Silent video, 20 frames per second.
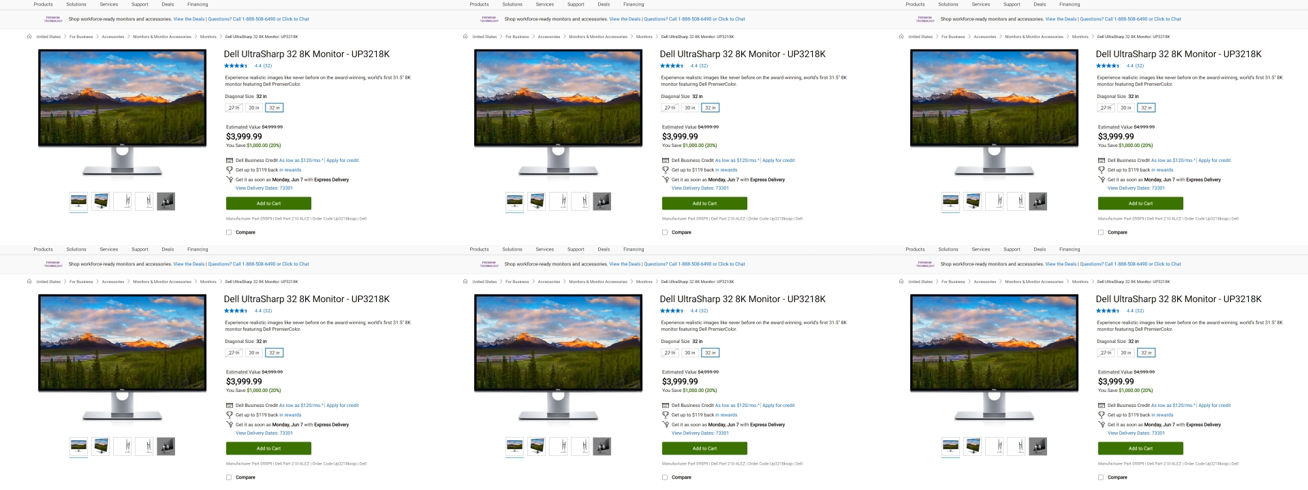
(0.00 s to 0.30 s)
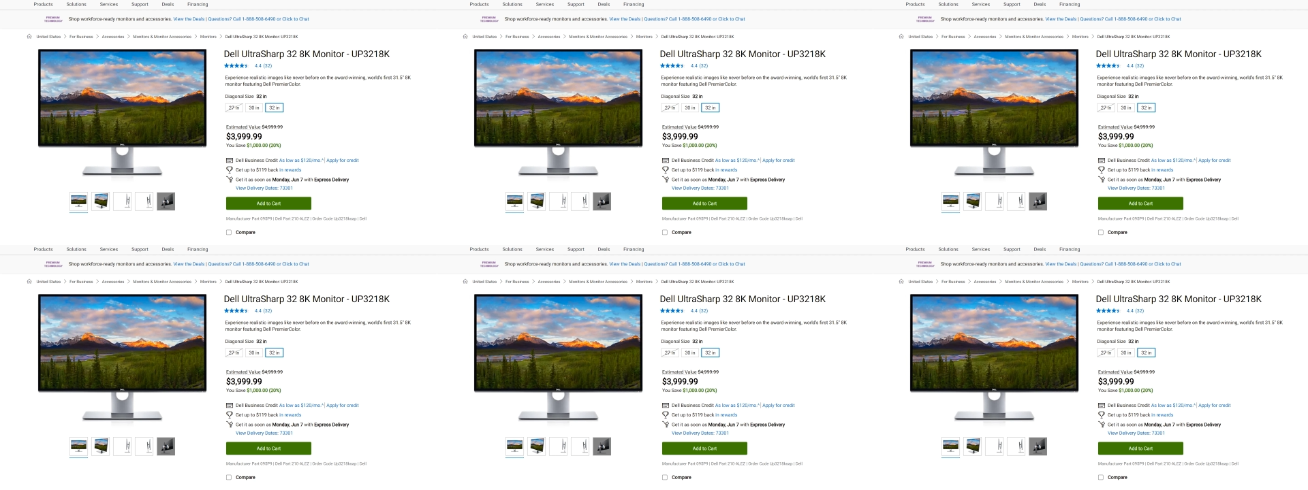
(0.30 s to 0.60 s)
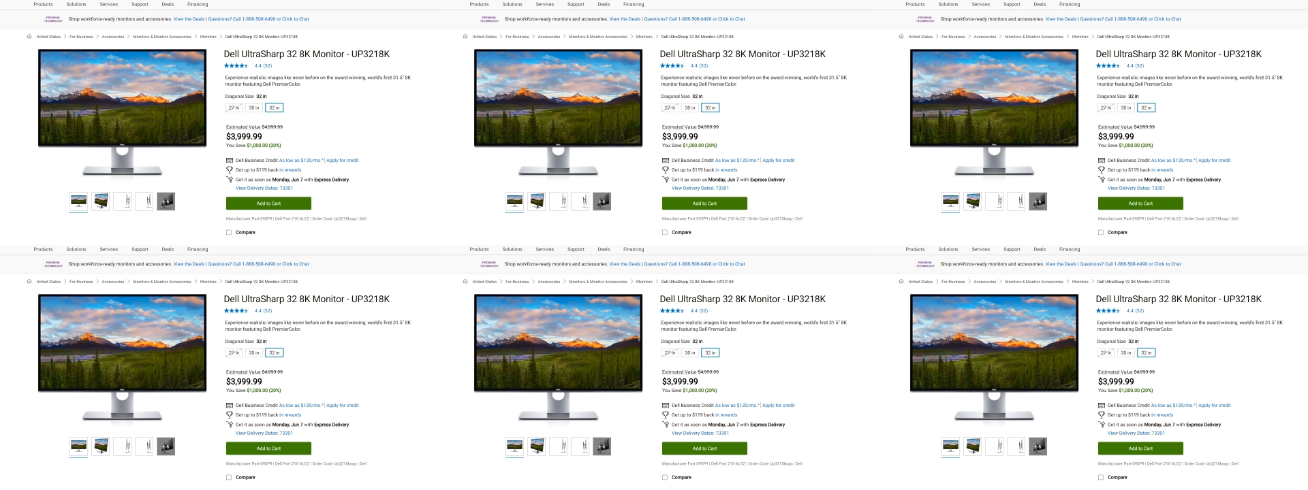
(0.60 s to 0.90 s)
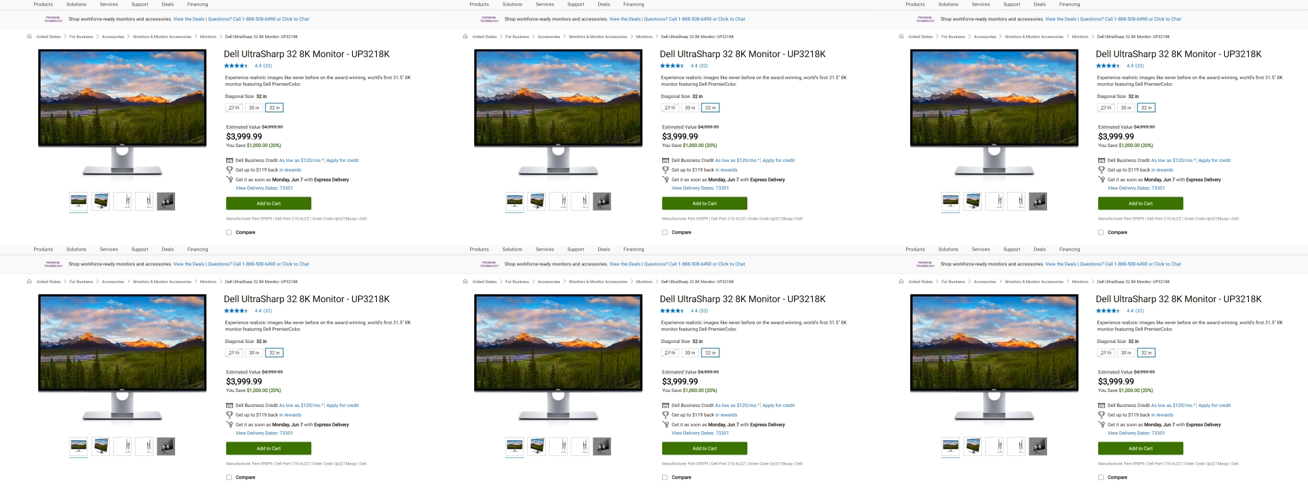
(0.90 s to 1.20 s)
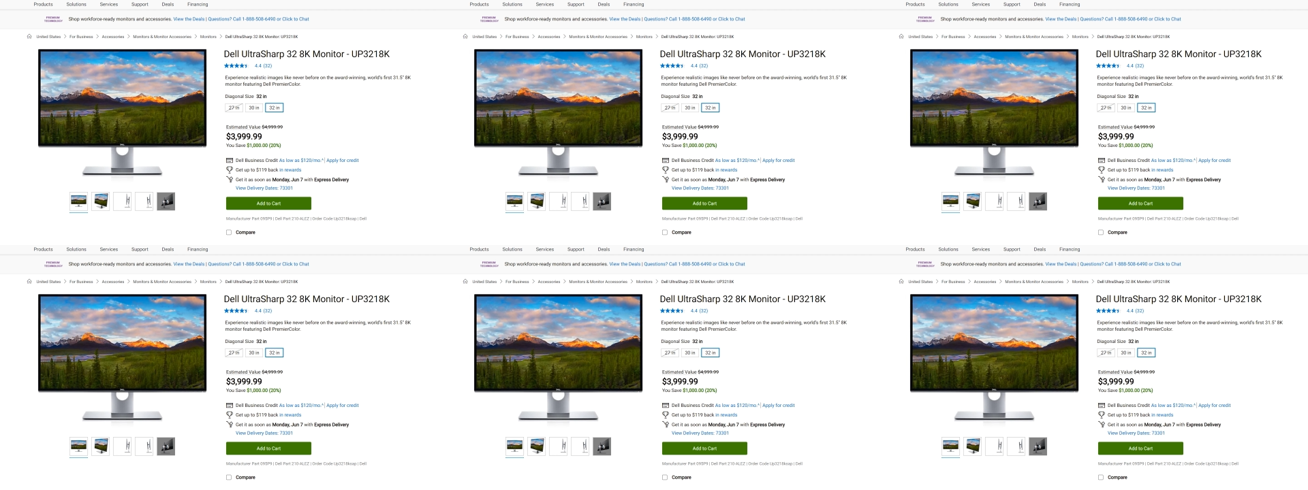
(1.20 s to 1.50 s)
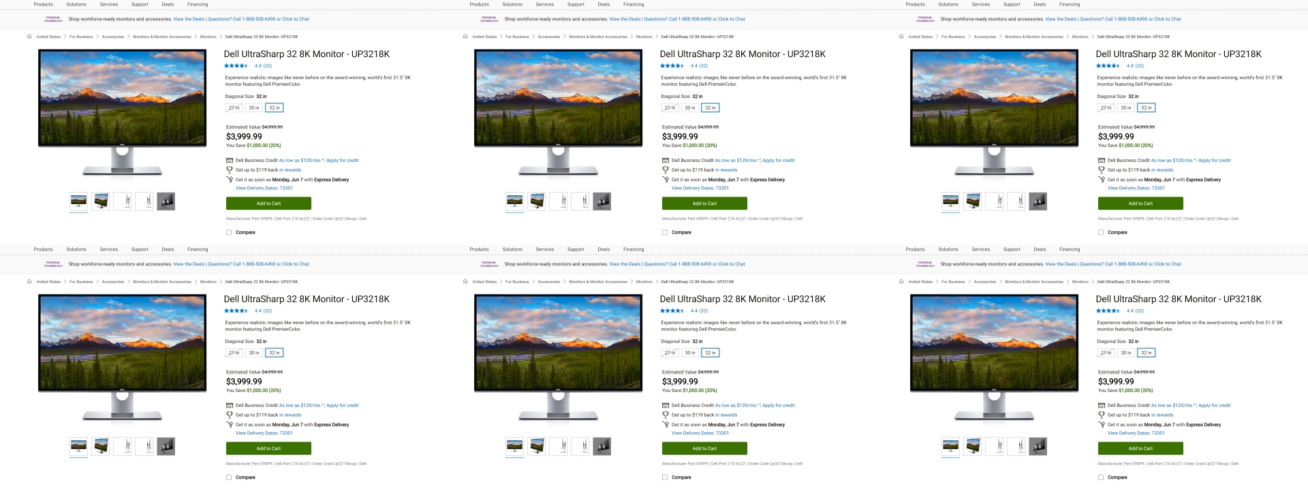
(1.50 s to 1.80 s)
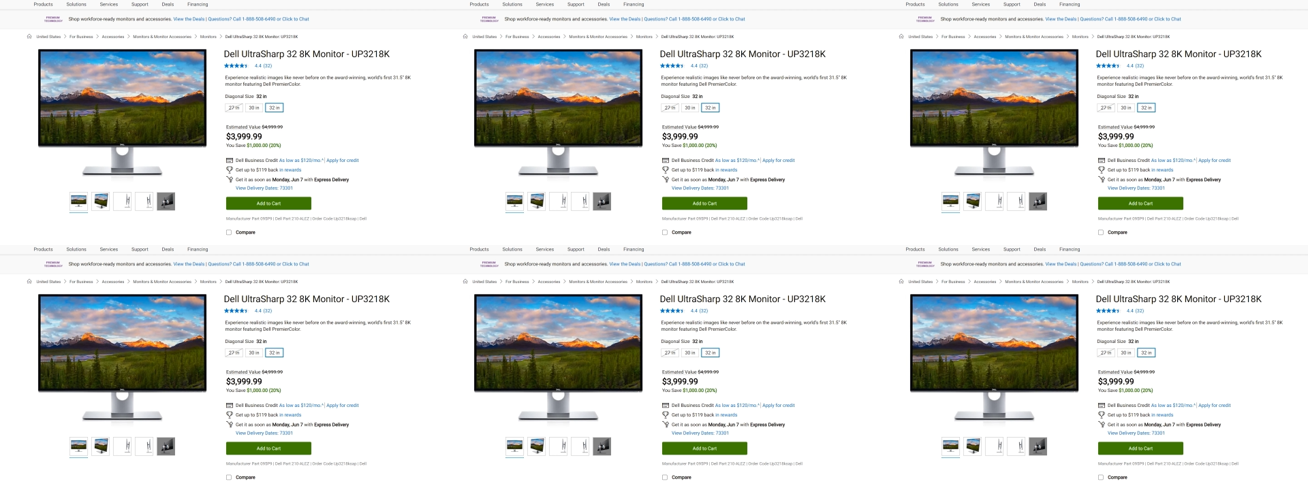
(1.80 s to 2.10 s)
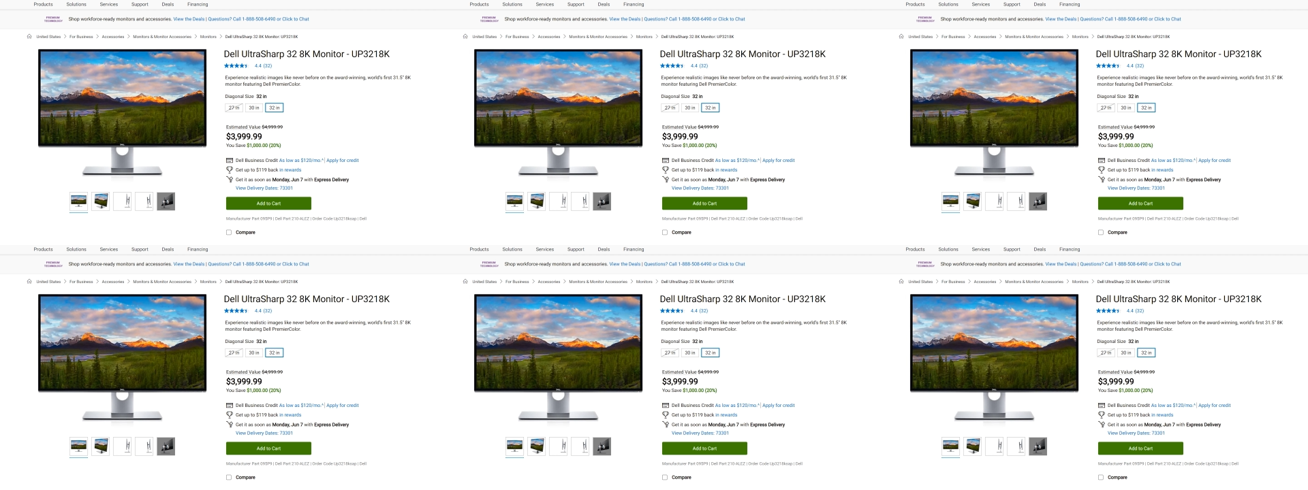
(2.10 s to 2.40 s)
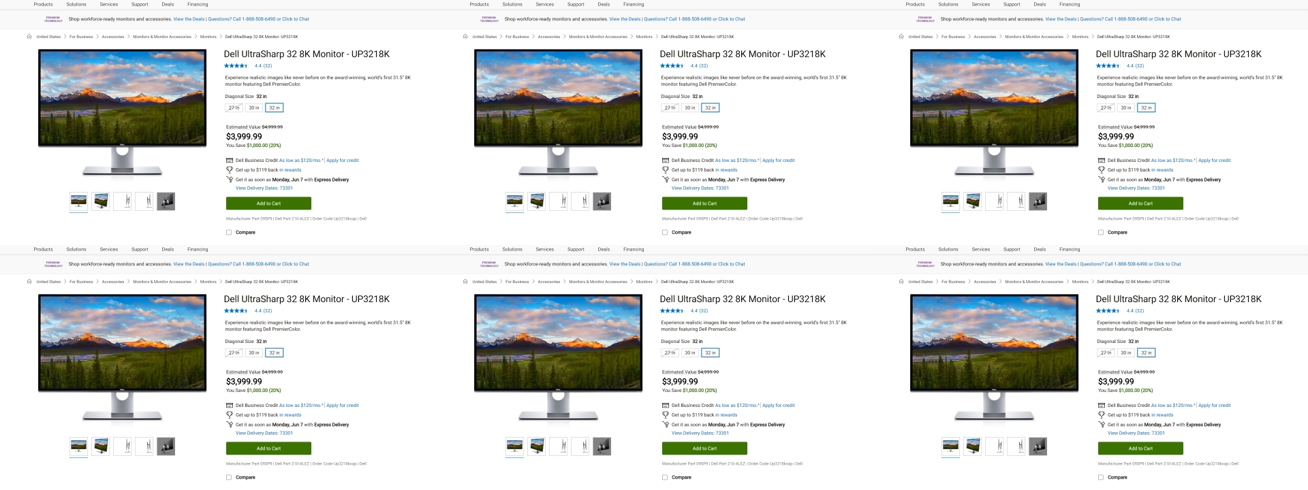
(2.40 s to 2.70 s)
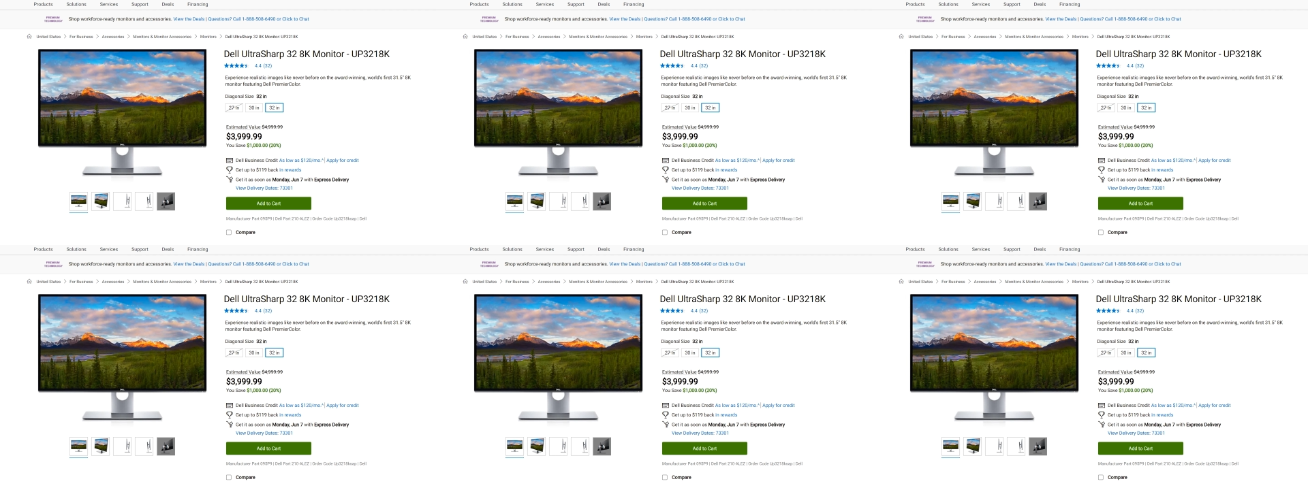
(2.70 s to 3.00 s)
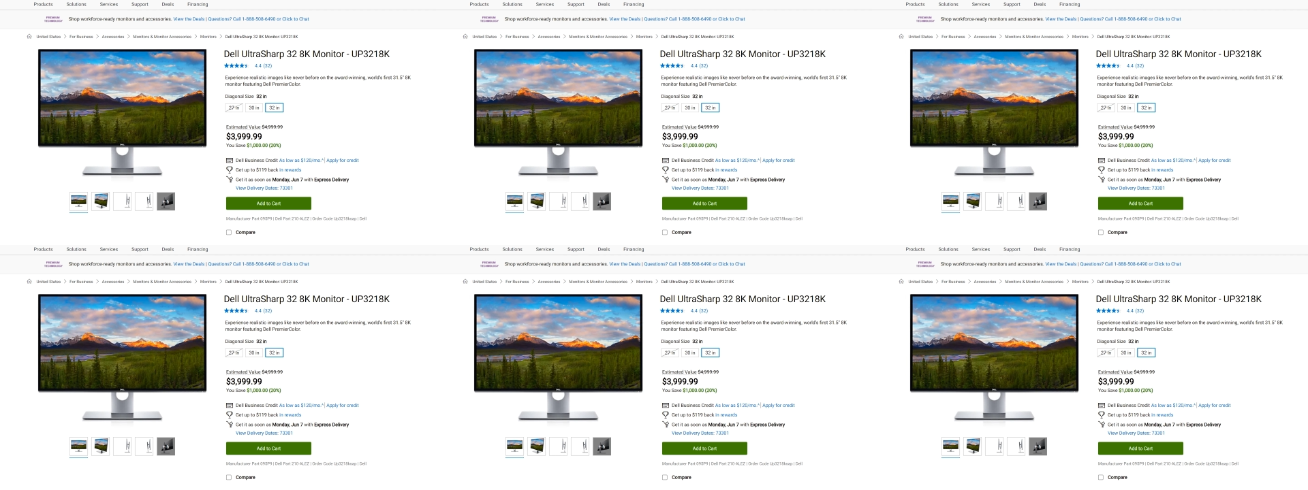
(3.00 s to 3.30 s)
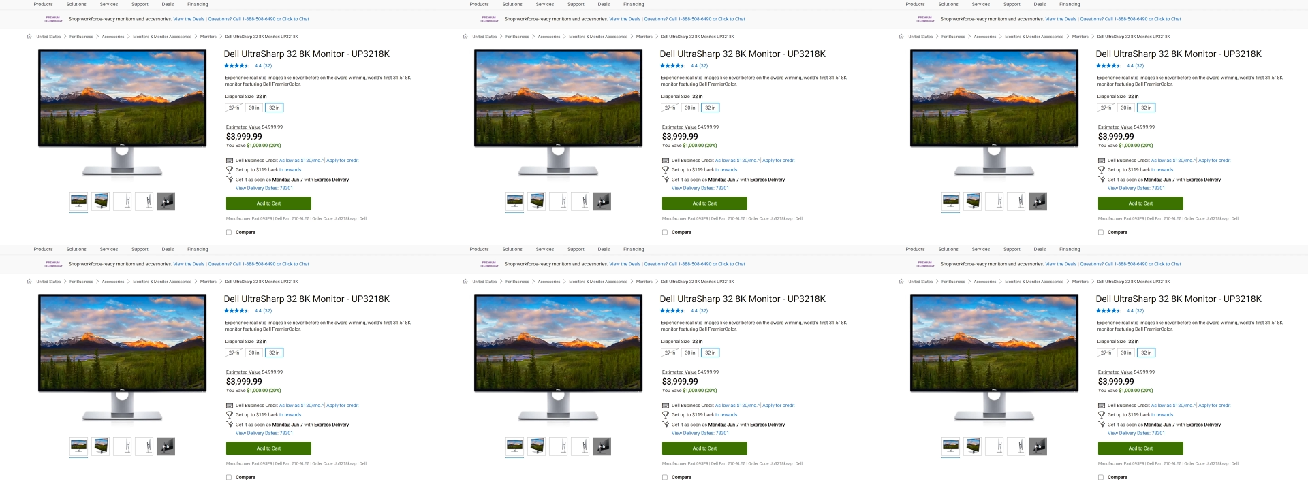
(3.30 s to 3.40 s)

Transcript: No face is visible, so there are no lips to read.